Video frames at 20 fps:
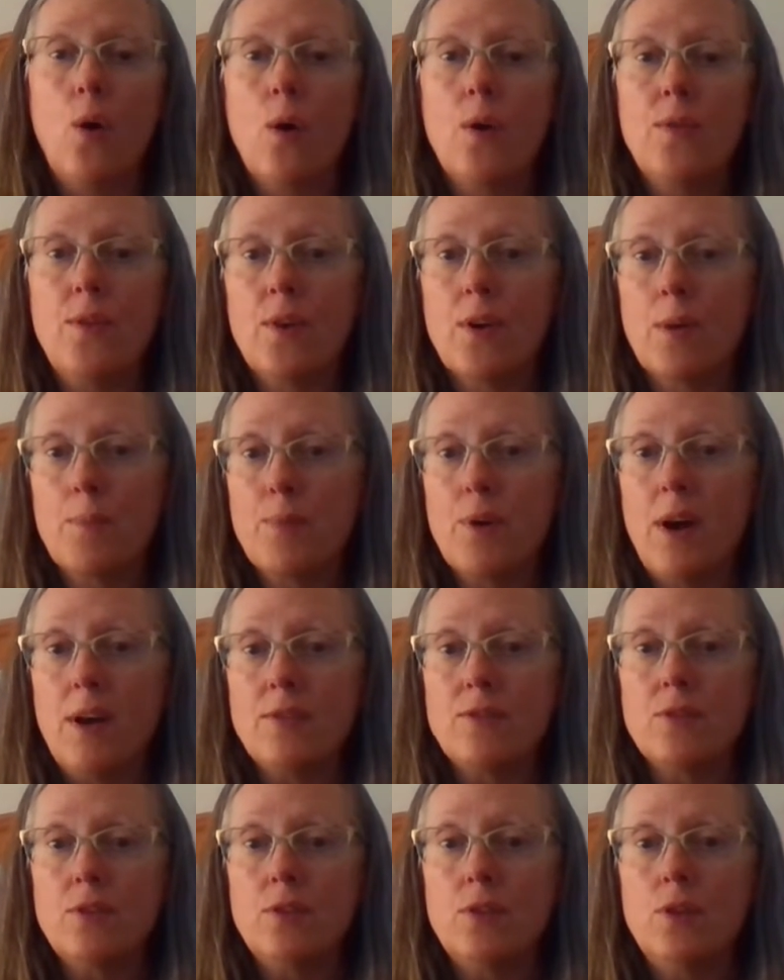or they're a
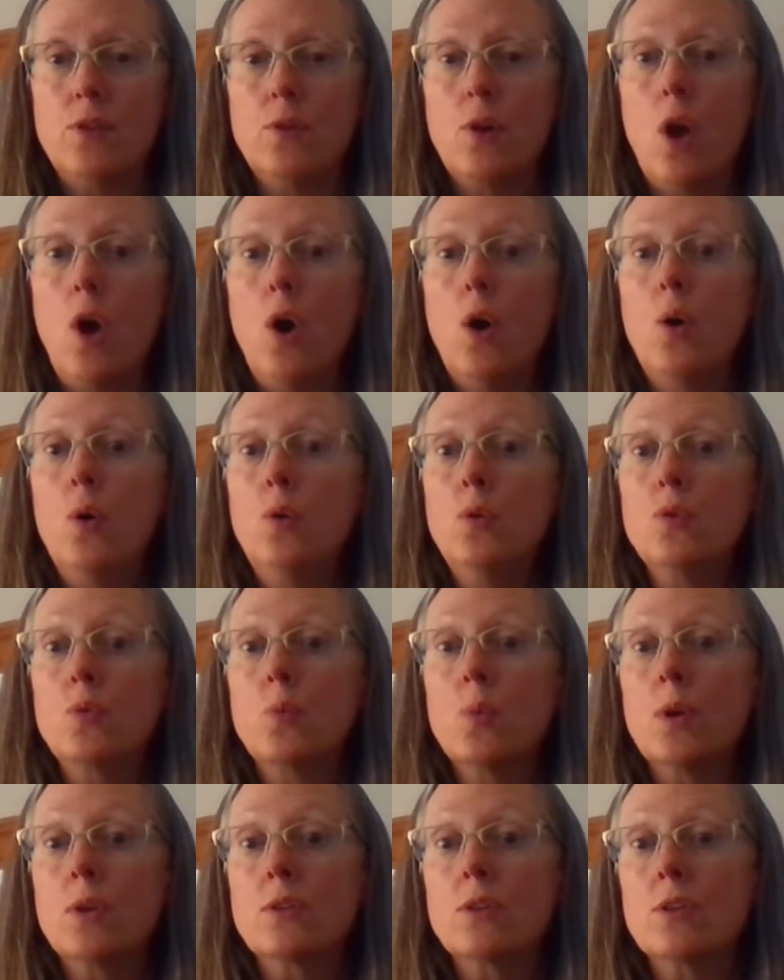prostitute
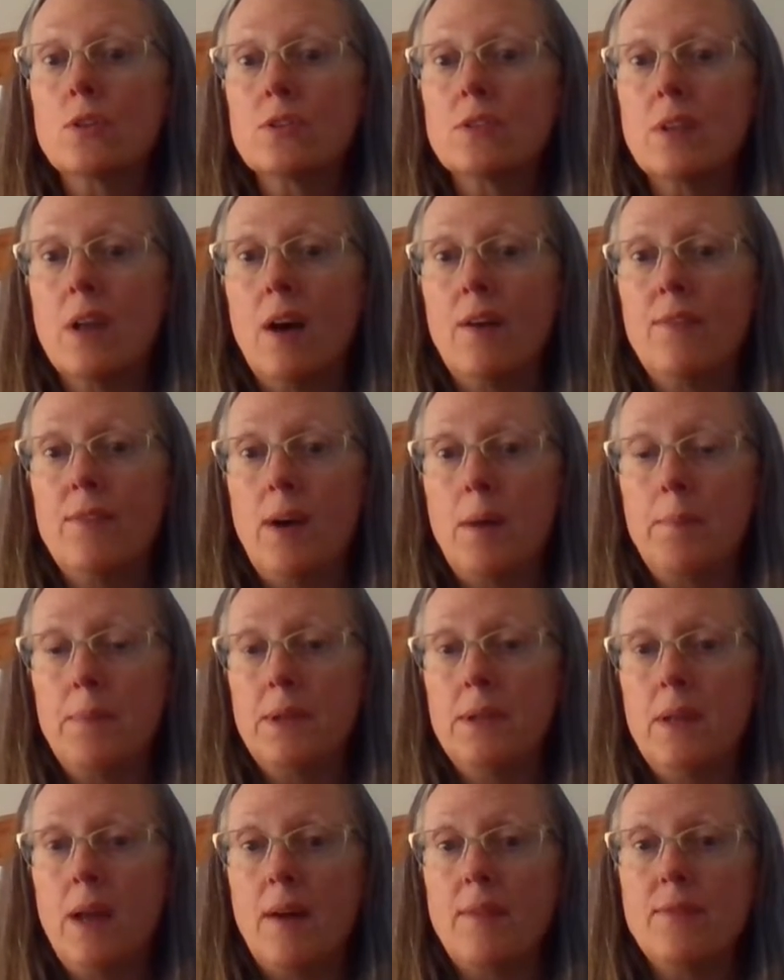who's worked herself
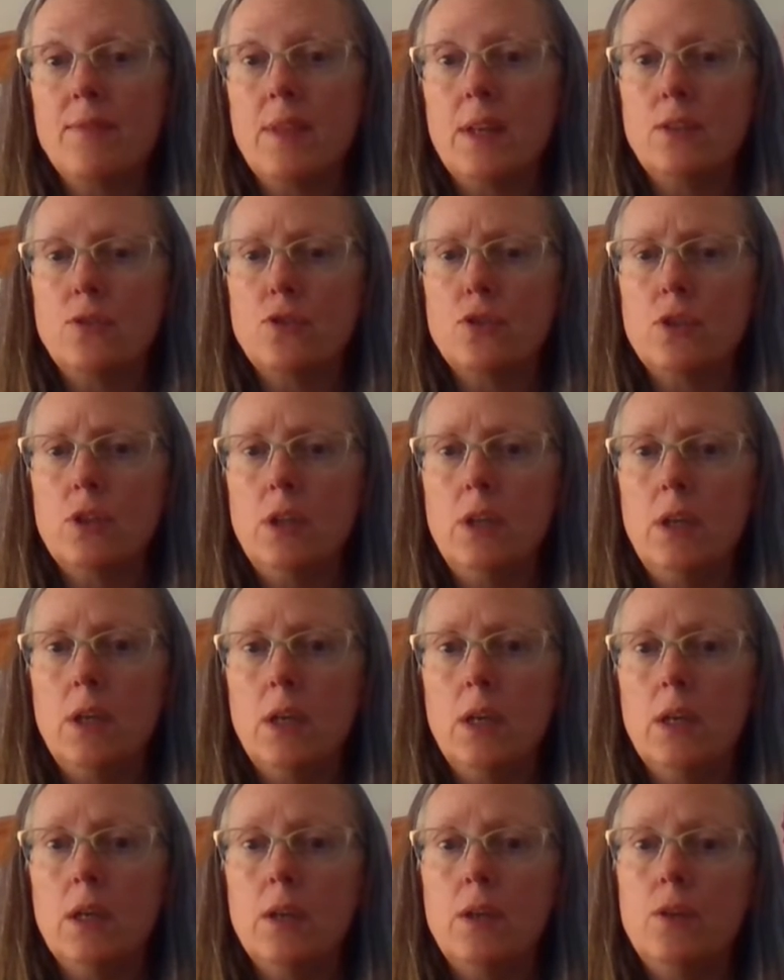up enough that
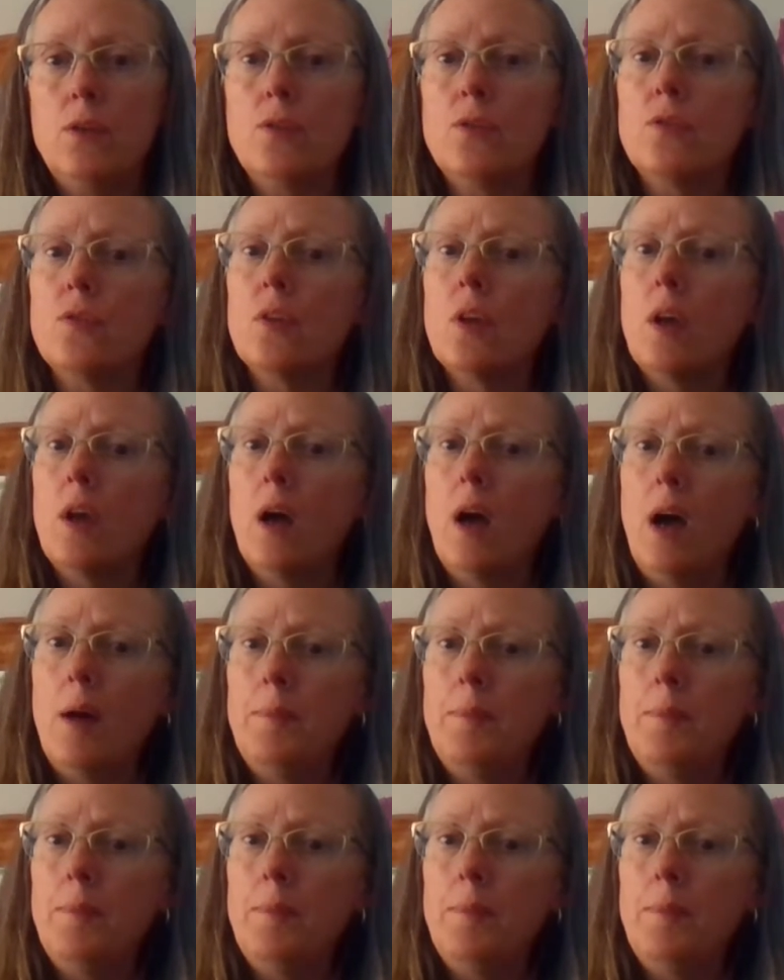she is